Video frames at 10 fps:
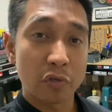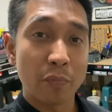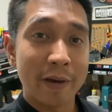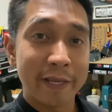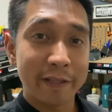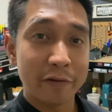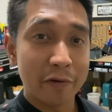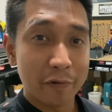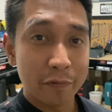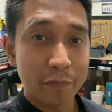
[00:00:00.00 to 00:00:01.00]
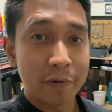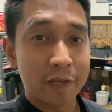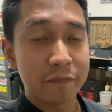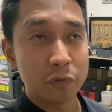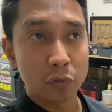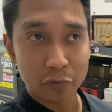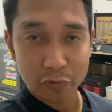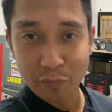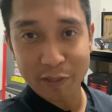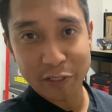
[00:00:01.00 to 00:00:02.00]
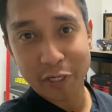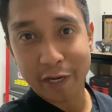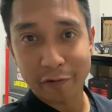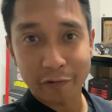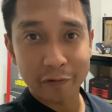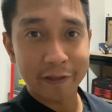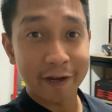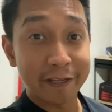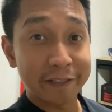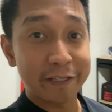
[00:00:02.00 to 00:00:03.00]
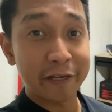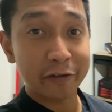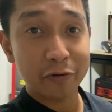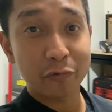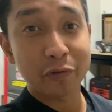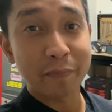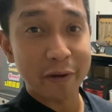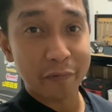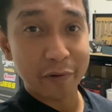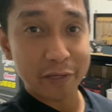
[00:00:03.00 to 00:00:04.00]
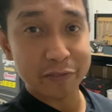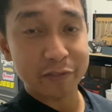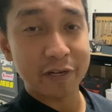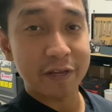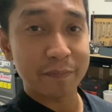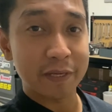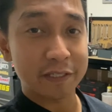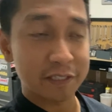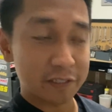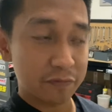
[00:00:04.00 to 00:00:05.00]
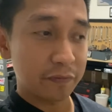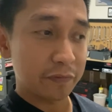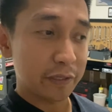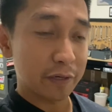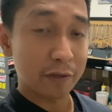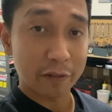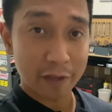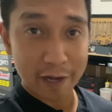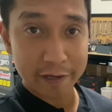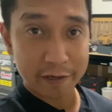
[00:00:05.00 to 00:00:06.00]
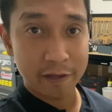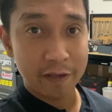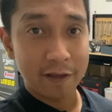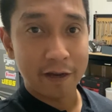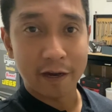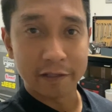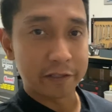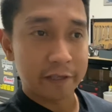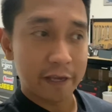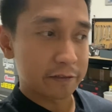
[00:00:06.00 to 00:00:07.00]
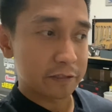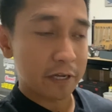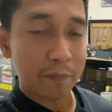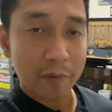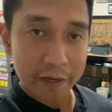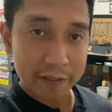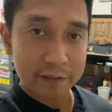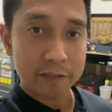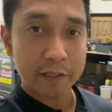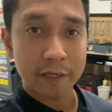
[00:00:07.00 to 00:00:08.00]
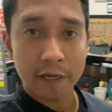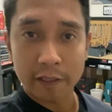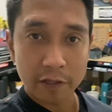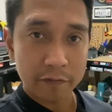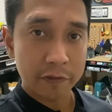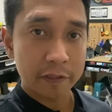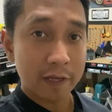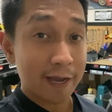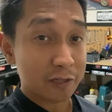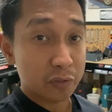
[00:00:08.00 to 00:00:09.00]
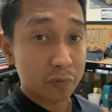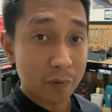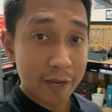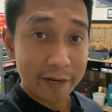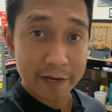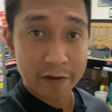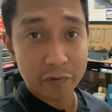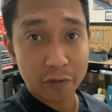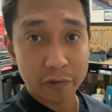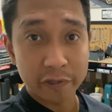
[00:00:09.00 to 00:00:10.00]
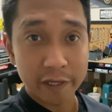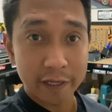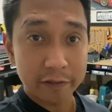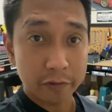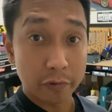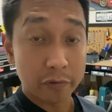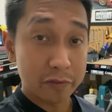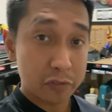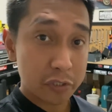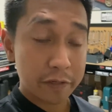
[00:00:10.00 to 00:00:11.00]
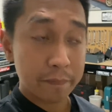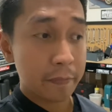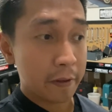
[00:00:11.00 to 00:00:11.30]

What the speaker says: might know, if you look through my channel, that I tinker with my Razer MX650 a lot. I can't stop modding this thing. I love it. I actually ride it every other day to go to the gym.